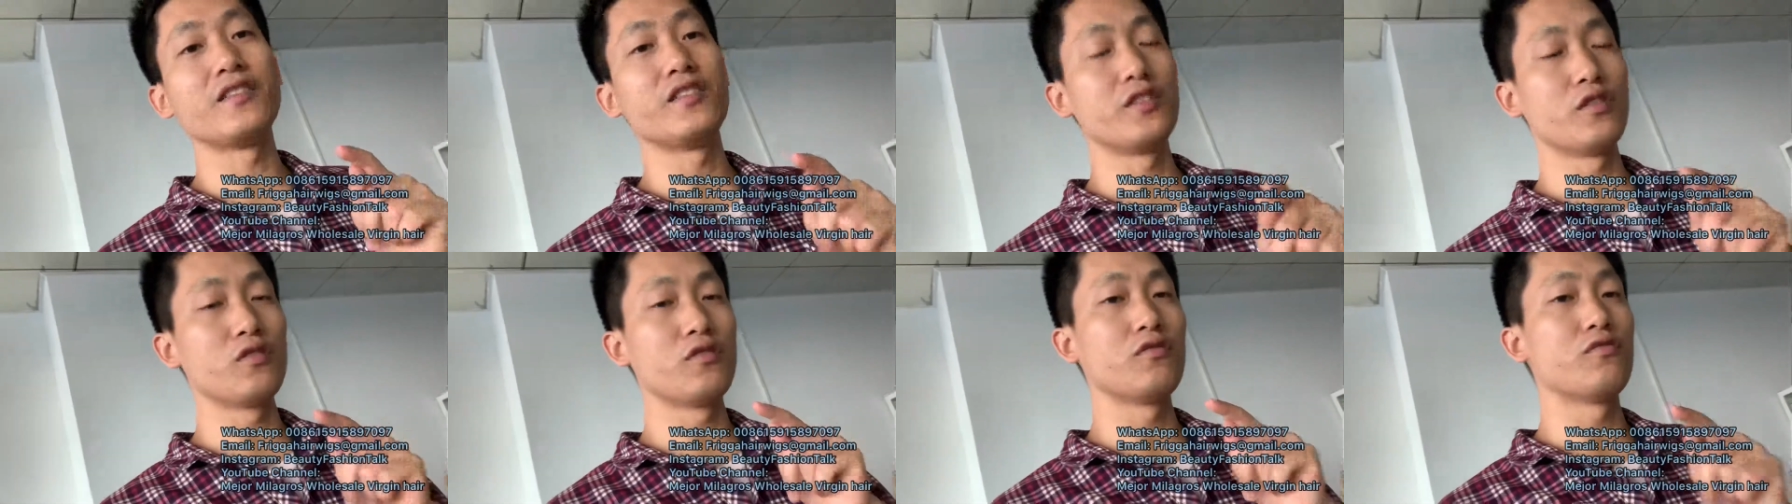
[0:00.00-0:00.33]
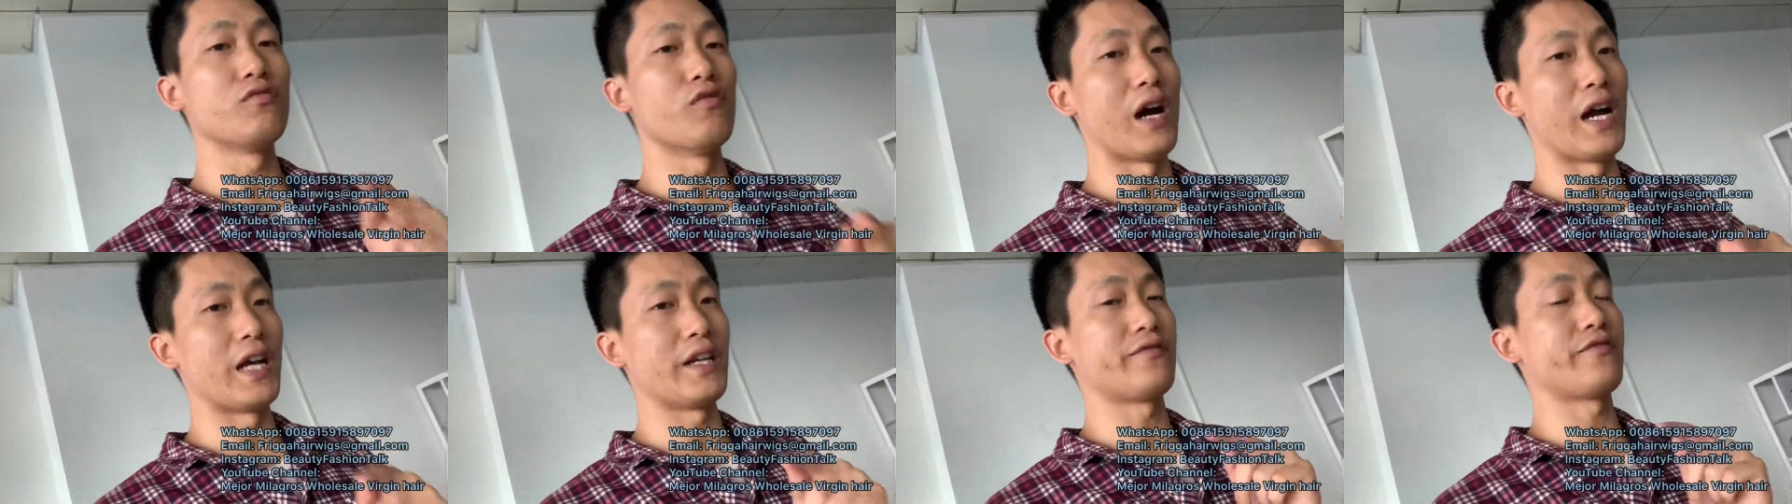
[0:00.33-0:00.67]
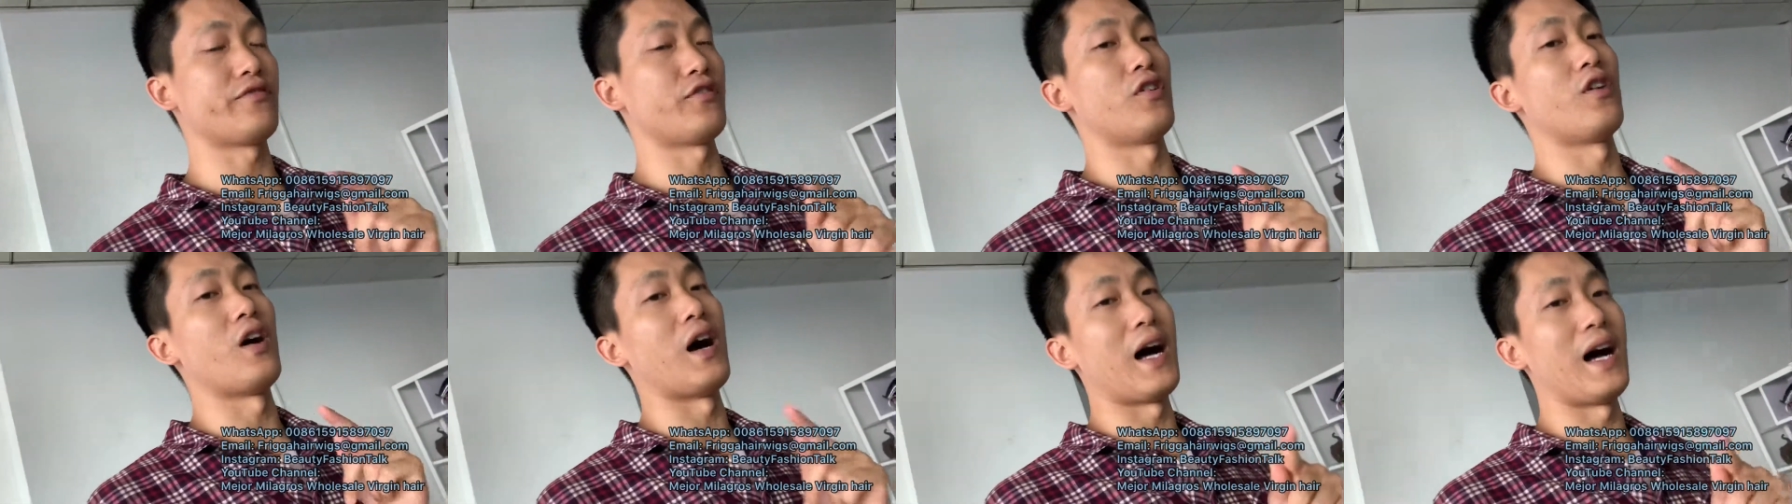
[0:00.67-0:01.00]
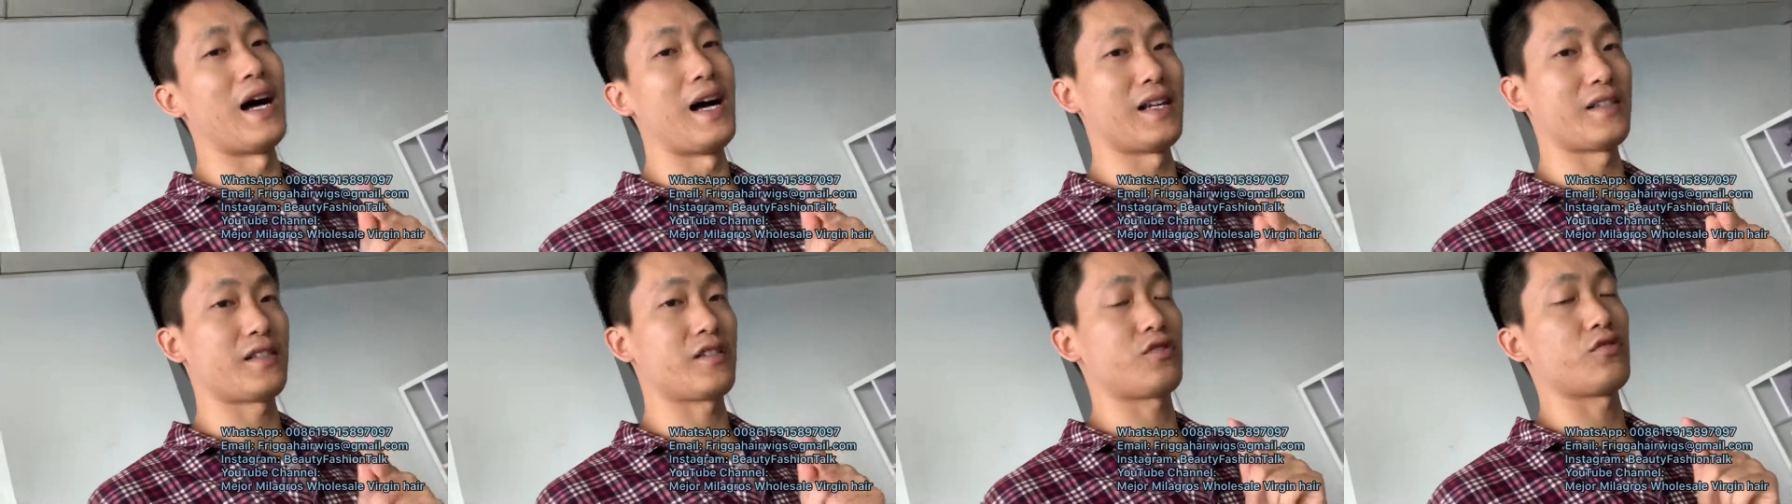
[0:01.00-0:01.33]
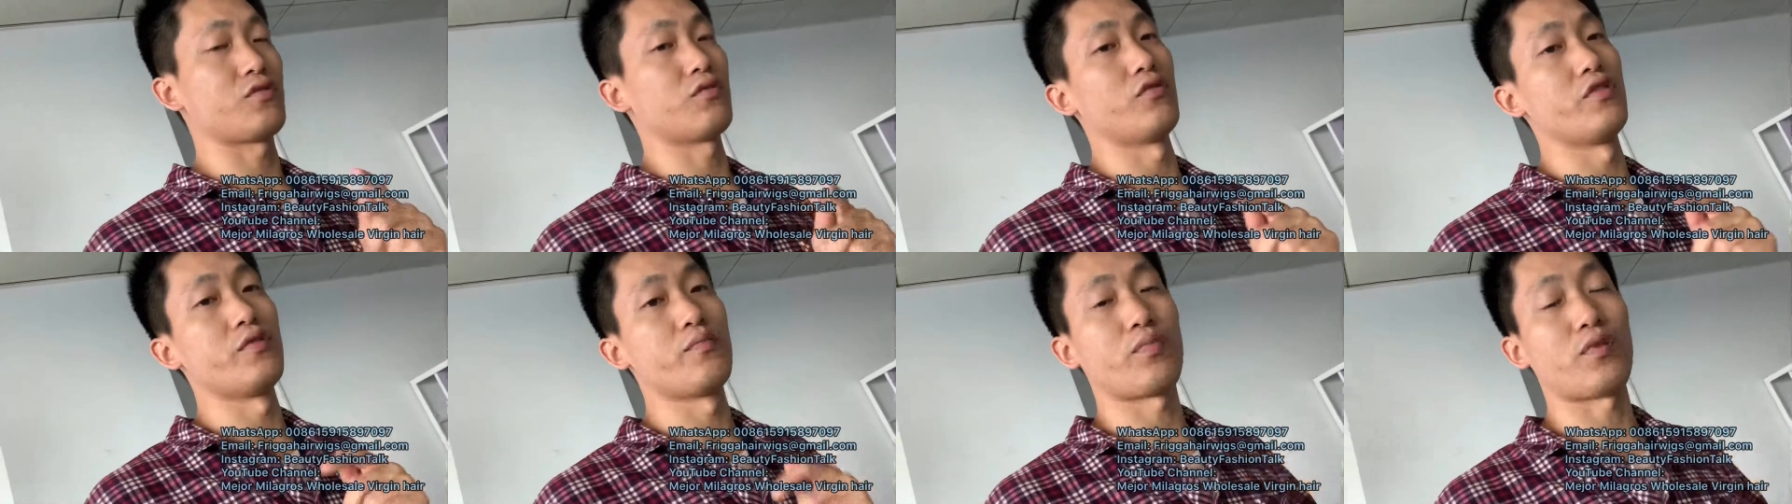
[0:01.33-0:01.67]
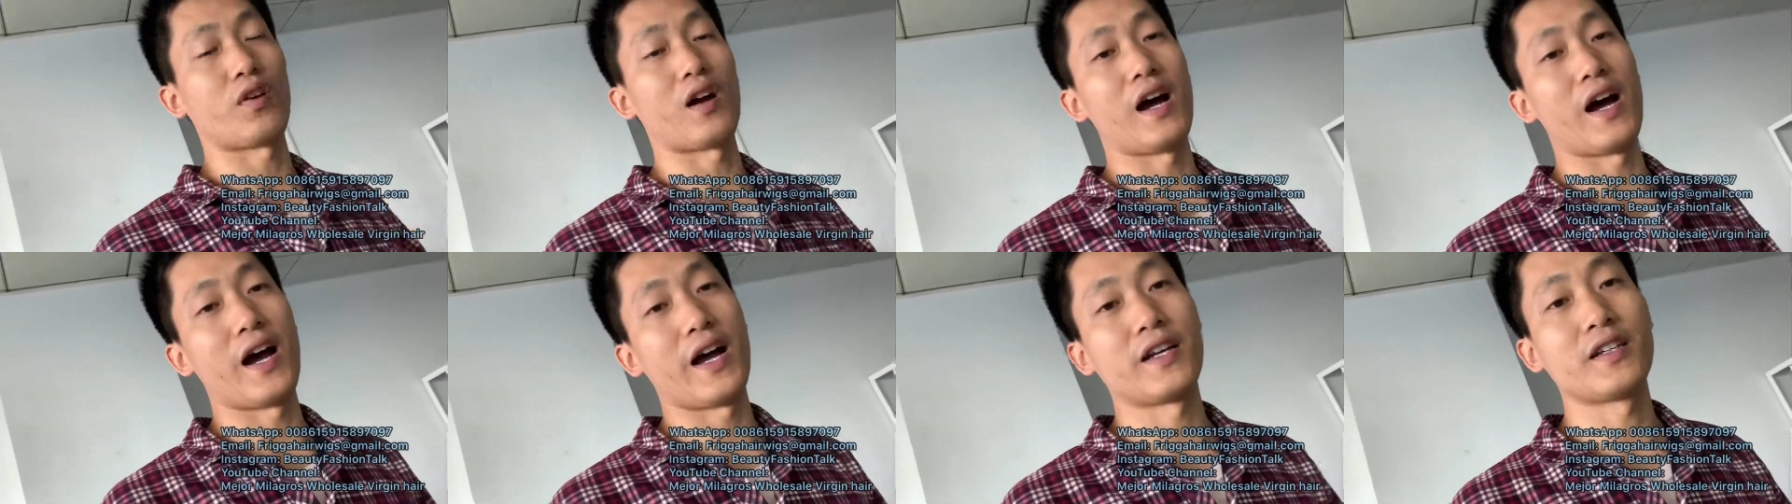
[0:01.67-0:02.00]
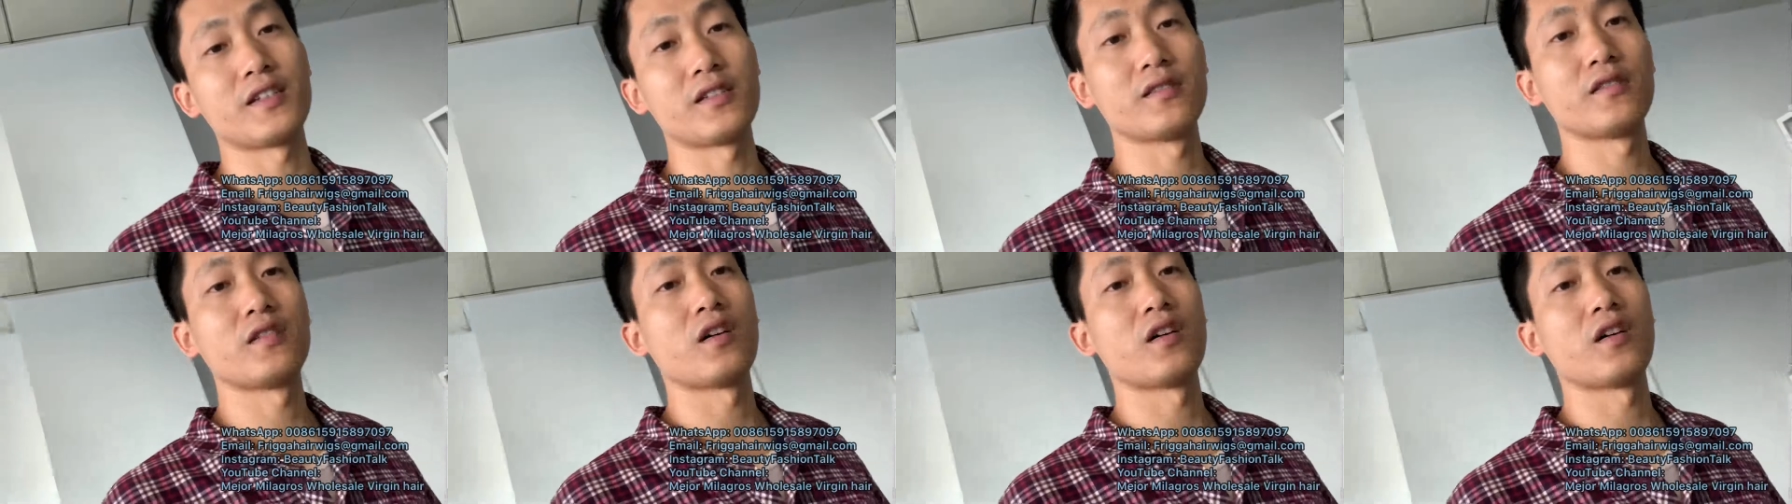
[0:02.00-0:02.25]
you wait for us to reply